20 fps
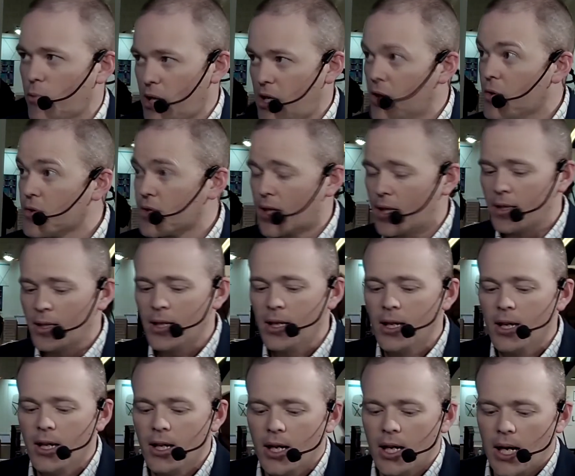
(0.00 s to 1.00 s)
use it.
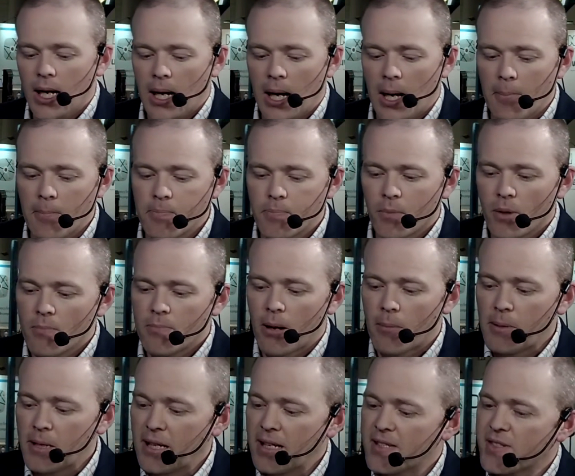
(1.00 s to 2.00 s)
Um, but
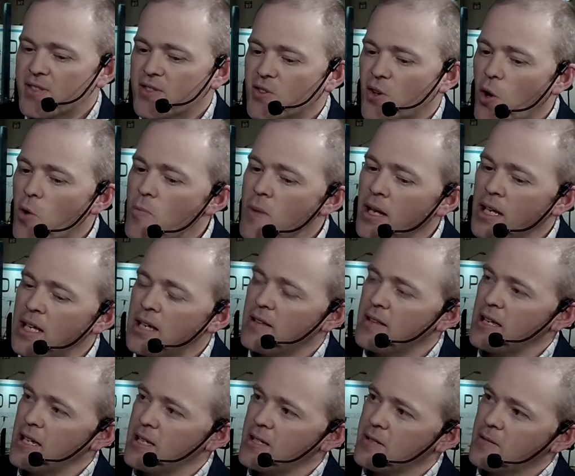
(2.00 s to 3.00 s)
because so many of
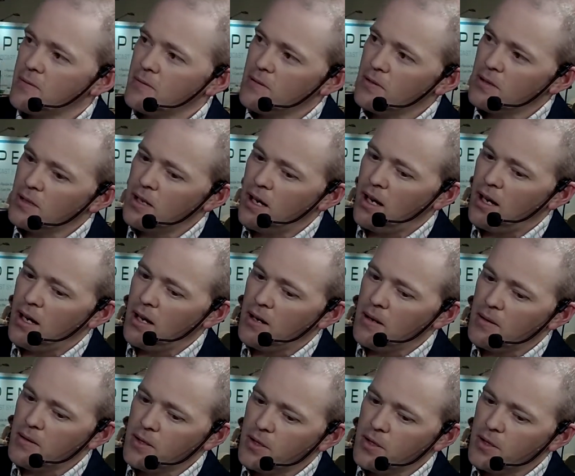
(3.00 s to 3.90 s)
these uh,